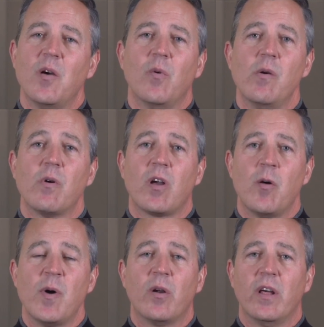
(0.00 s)
we will
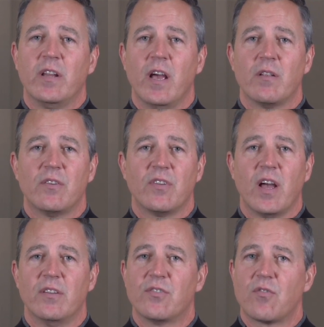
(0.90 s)
come out on the other
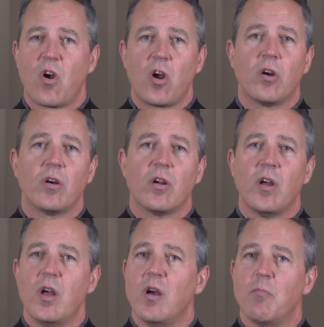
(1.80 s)
side stronger,
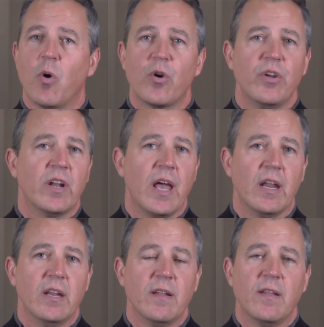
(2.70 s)
more
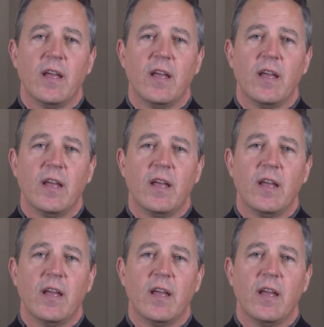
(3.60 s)
united,